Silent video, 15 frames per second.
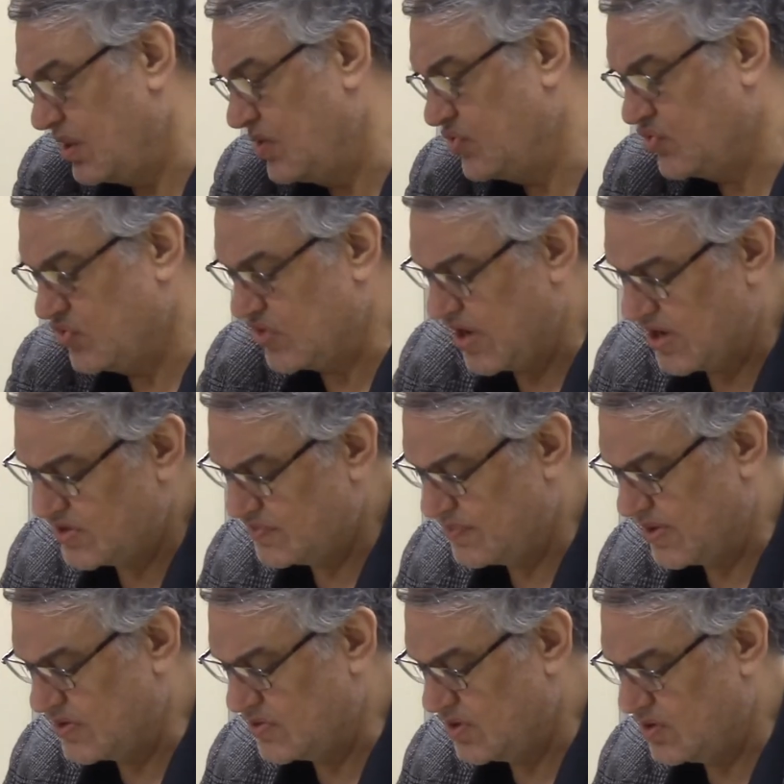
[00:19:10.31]
I say, could you
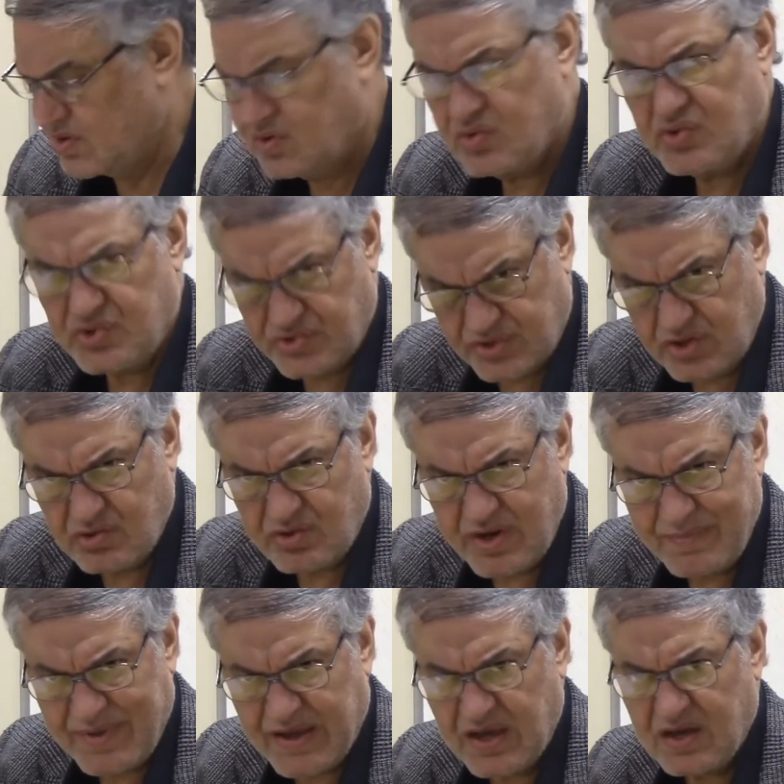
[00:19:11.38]
say your name again? I say,
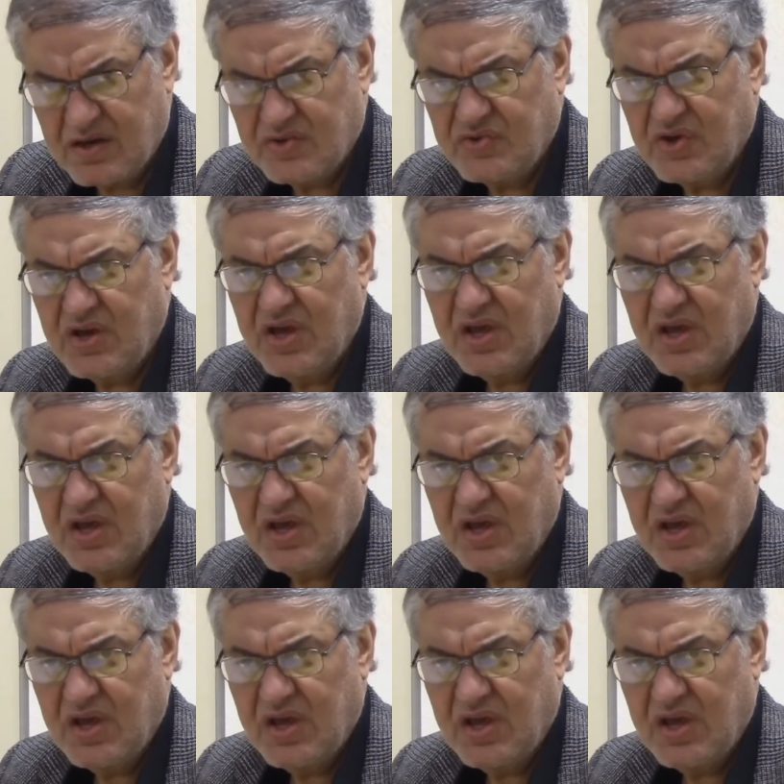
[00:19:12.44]
Hamdy.